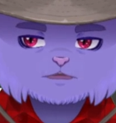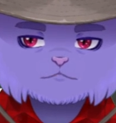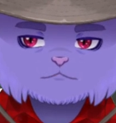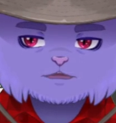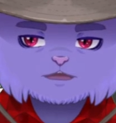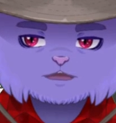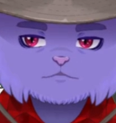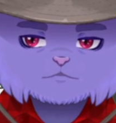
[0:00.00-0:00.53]
It's
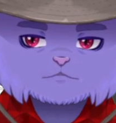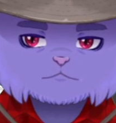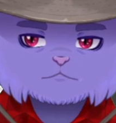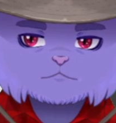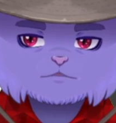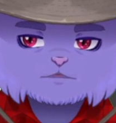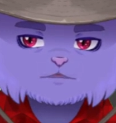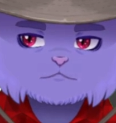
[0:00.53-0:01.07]
sort of a
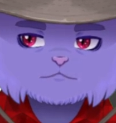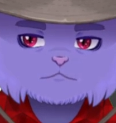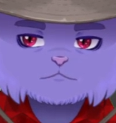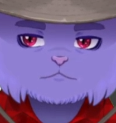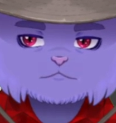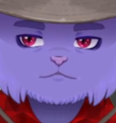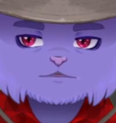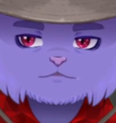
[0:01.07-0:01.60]
mesh between those
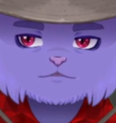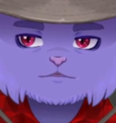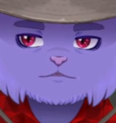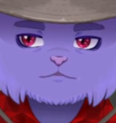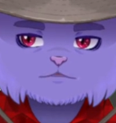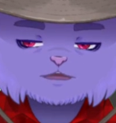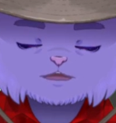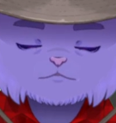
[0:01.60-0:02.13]
two
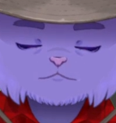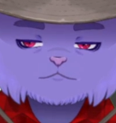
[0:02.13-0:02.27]
things.